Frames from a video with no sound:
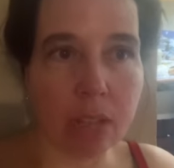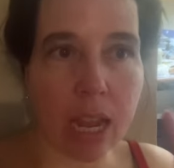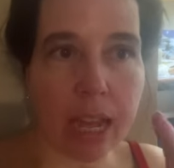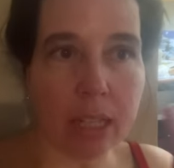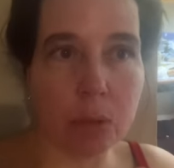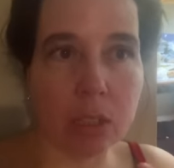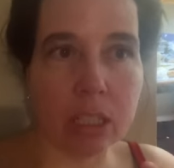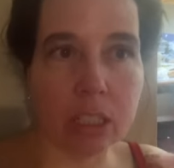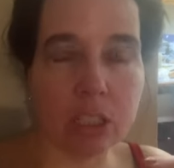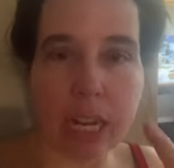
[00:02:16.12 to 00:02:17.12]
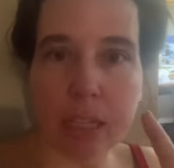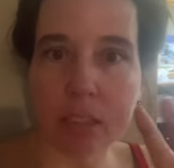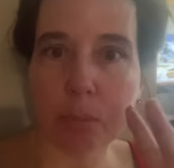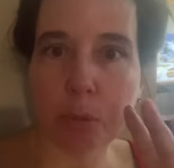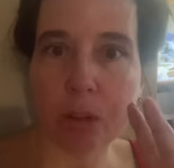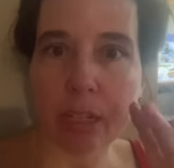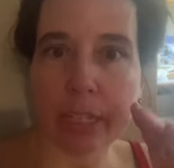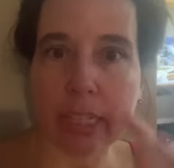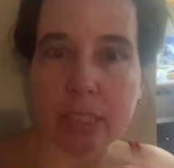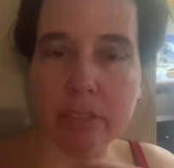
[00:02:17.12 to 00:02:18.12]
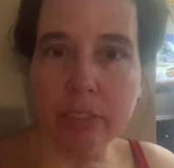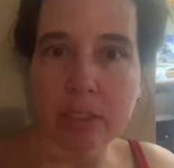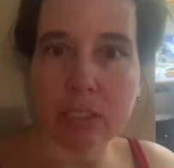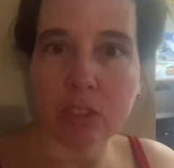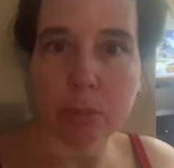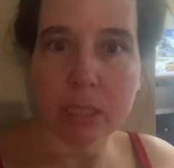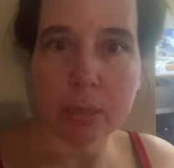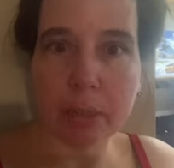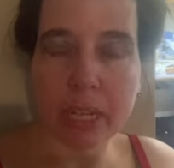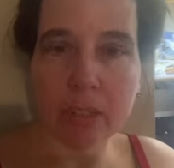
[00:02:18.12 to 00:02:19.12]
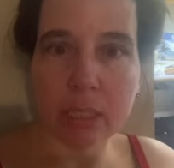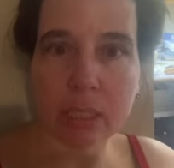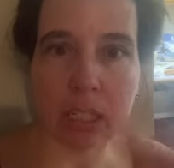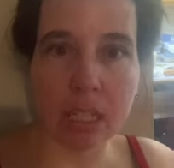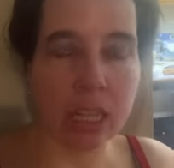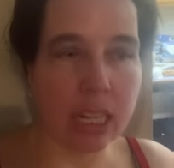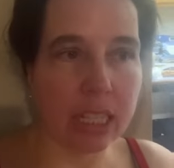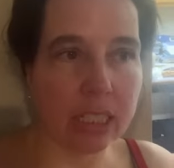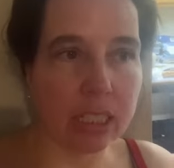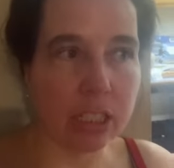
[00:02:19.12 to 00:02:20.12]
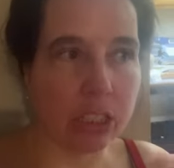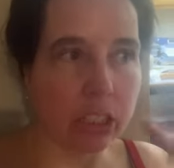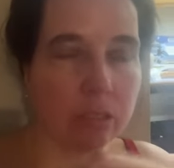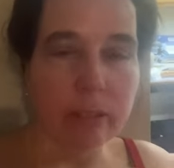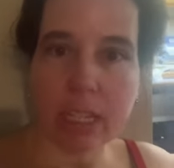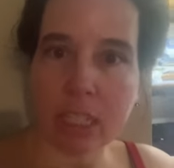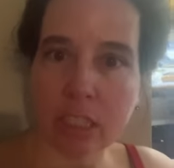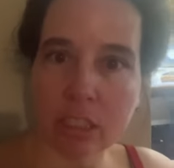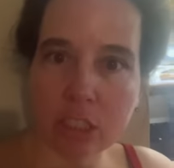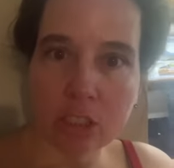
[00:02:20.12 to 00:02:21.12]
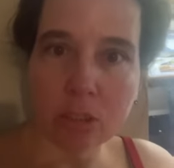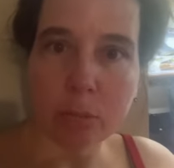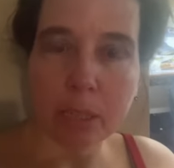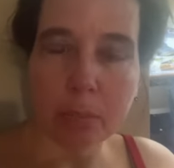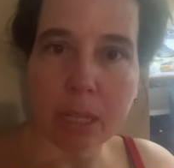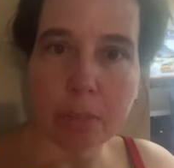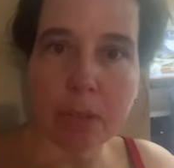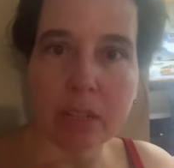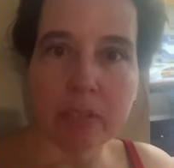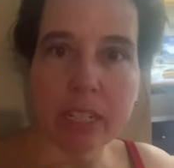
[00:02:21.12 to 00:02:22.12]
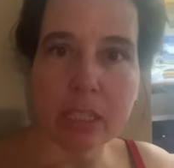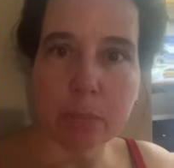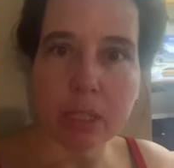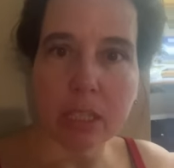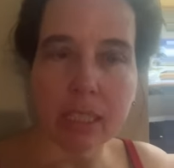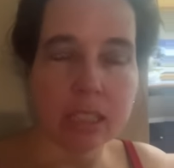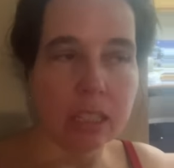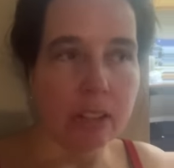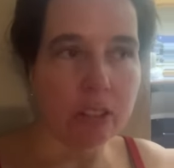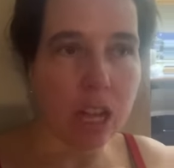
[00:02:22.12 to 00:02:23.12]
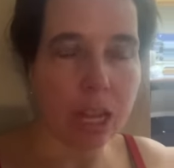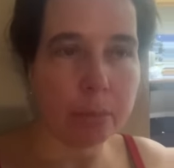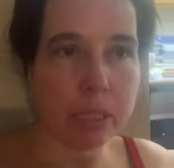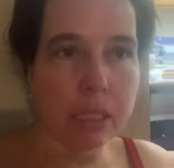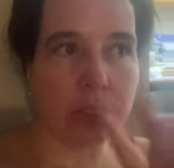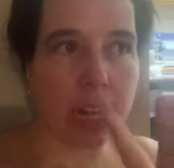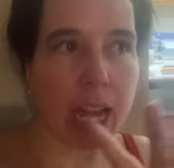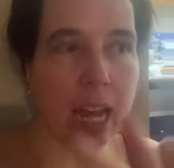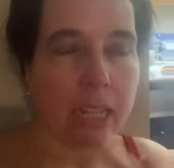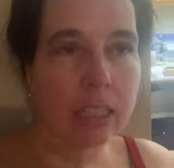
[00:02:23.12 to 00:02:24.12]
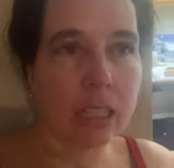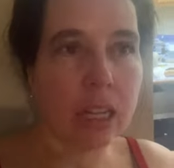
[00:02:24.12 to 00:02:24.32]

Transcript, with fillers: alimony, child support, interference from his parents, his sister threatening to beat me up on Facebook. I still have copies of that.